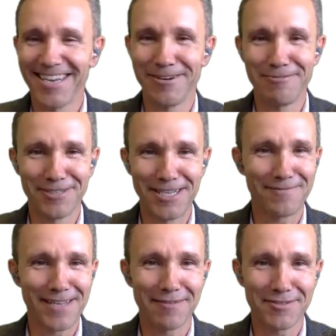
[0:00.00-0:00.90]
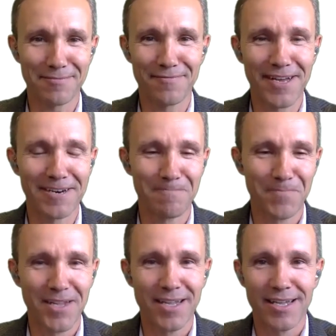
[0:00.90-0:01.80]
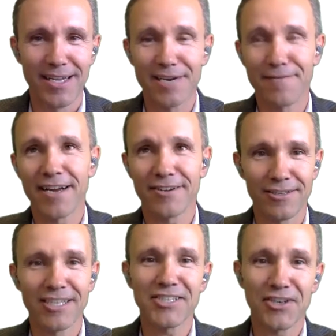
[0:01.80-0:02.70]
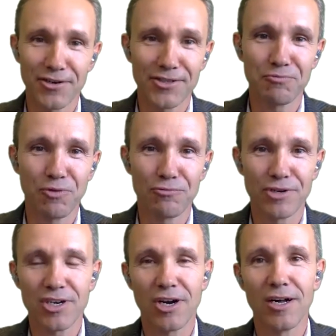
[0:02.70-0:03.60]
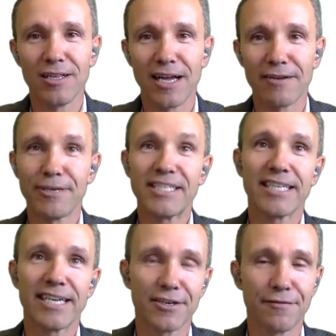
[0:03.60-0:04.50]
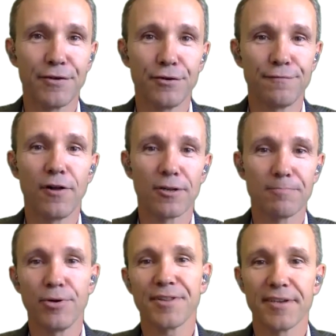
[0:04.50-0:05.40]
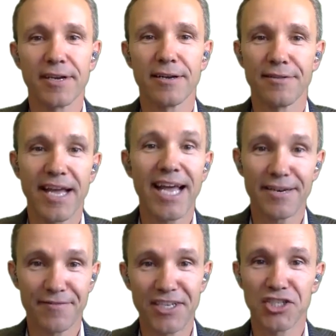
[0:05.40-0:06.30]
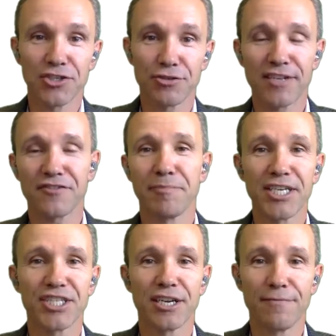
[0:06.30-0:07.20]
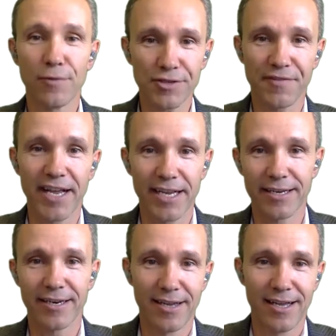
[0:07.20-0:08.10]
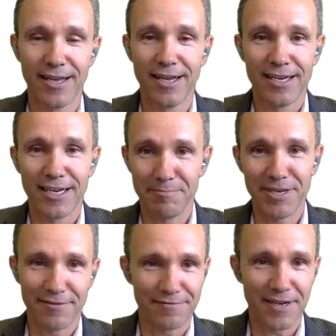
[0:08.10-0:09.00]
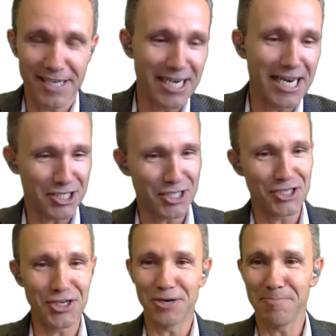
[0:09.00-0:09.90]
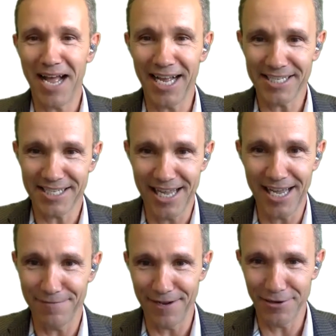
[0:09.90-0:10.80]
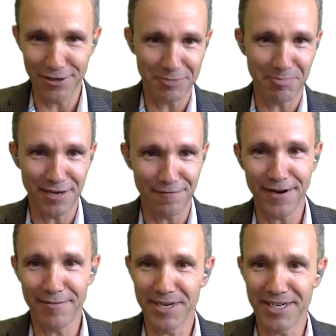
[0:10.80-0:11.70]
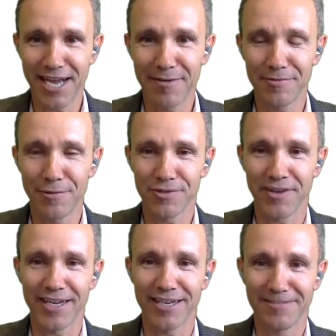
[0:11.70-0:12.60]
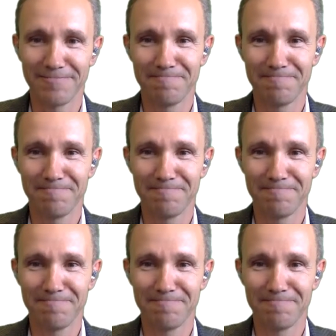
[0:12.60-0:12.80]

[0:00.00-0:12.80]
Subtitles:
agree. We'll definitely have some fun. And in fact, our listeners will recall I recently interviewed Falk Botha, the head of digital transformation at Volkswagen, a bit of a connection to your past life. I know you spent a fair bit of time at Volkswagen.